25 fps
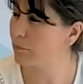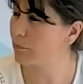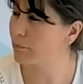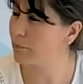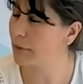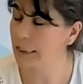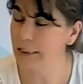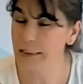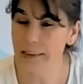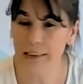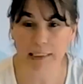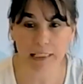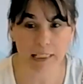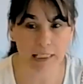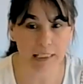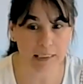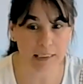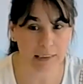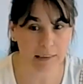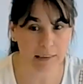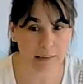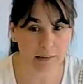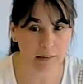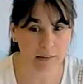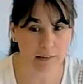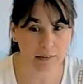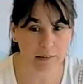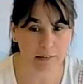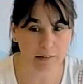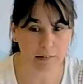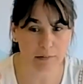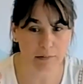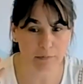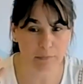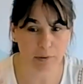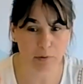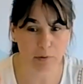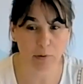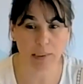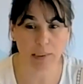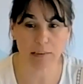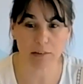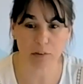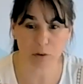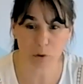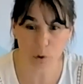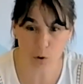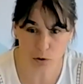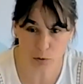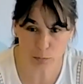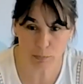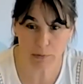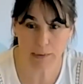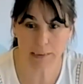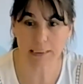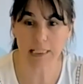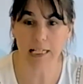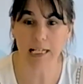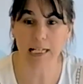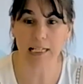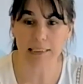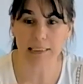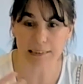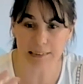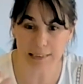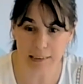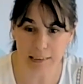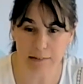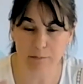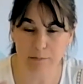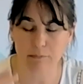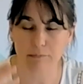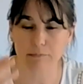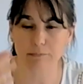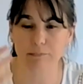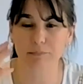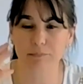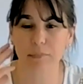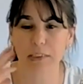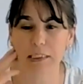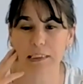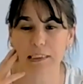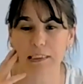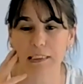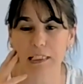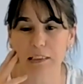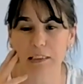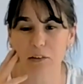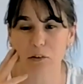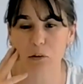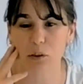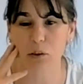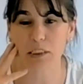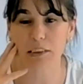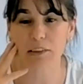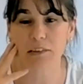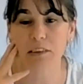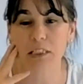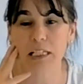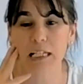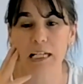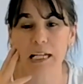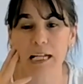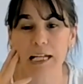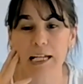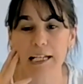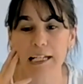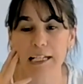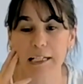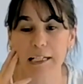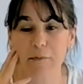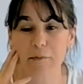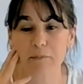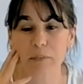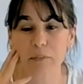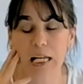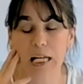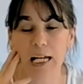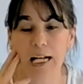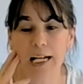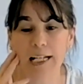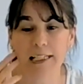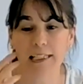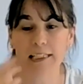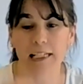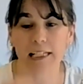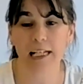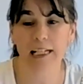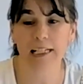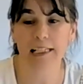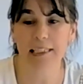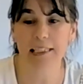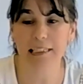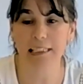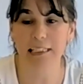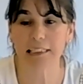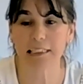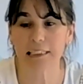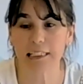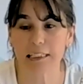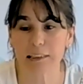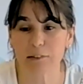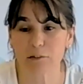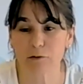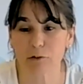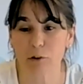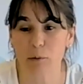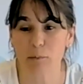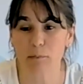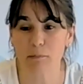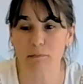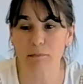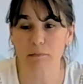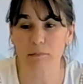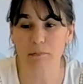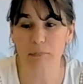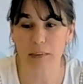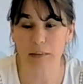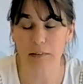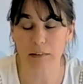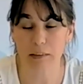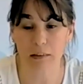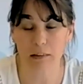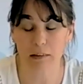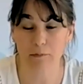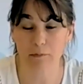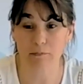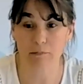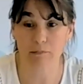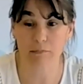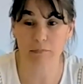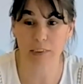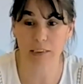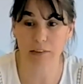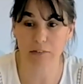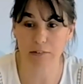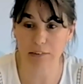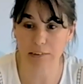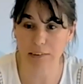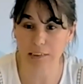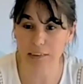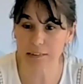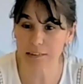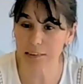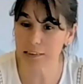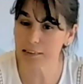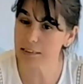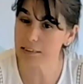medical, hospitals and medical college. I think that from the research